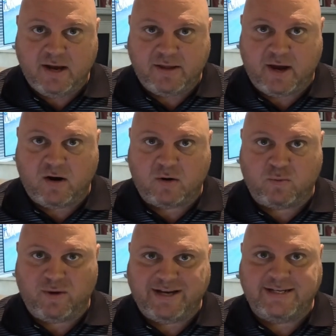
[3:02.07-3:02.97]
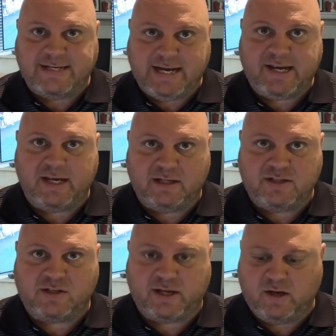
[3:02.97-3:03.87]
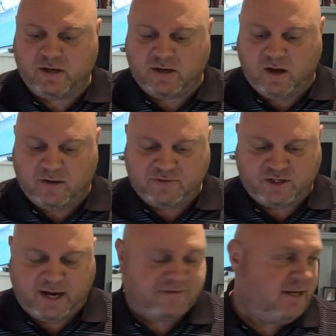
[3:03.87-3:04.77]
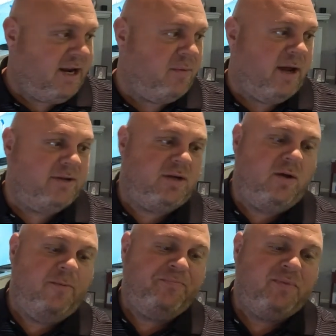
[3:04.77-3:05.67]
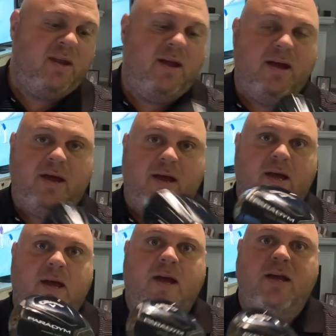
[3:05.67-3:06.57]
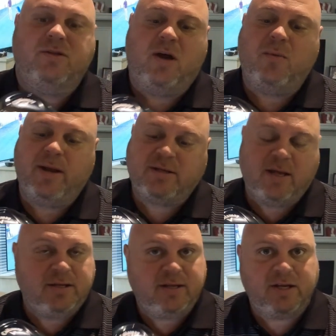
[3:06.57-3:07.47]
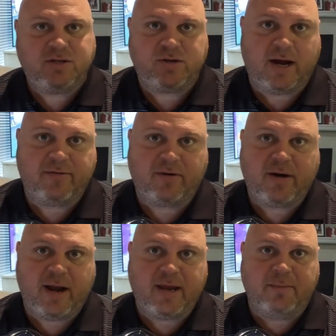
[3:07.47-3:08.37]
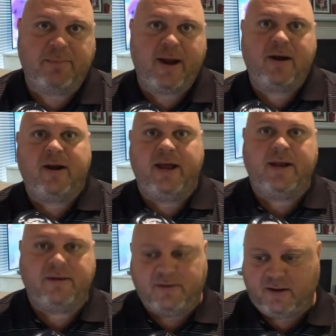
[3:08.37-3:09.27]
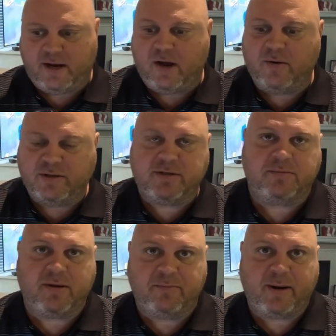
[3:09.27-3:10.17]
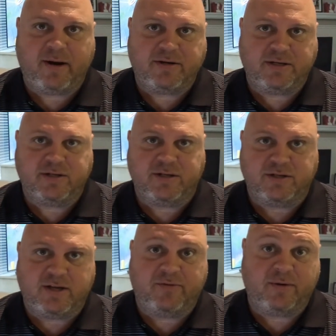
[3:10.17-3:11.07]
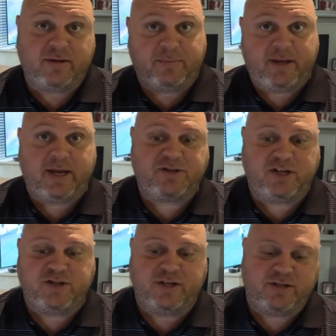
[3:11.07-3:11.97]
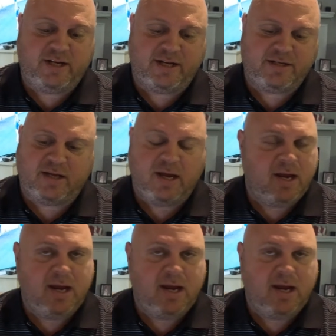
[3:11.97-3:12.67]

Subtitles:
They are ridiculously good golf shafts. Anyway, so I went to this driver and compared it, and some comparisons and stuff with the PXG Gen 6.